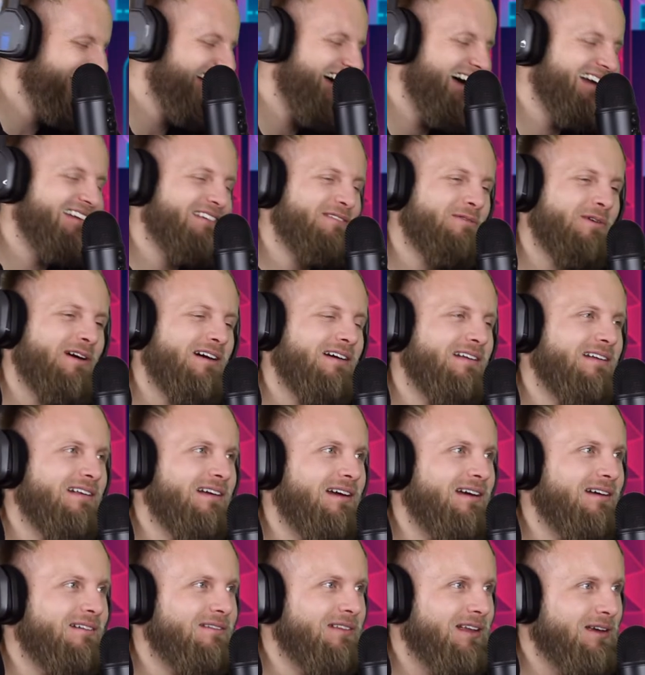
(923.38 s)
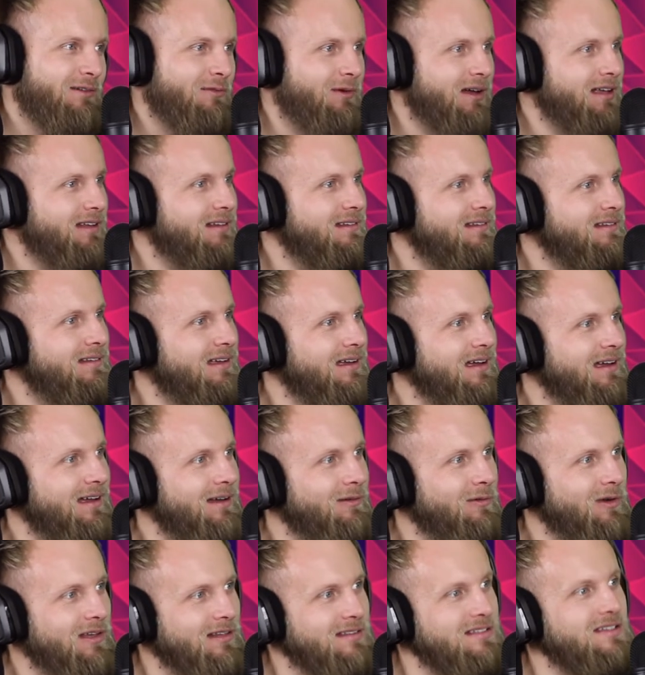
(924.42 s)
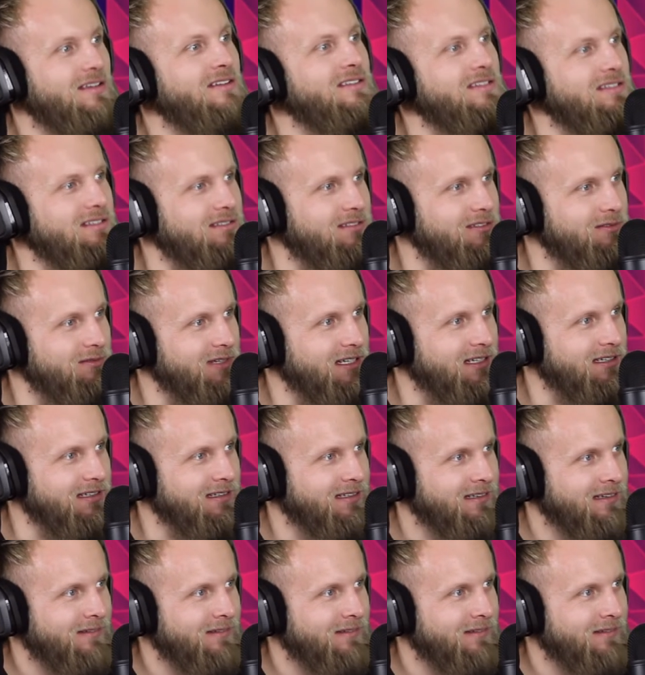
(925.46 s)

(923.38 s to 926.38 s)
how do you want, like what salsa do you want?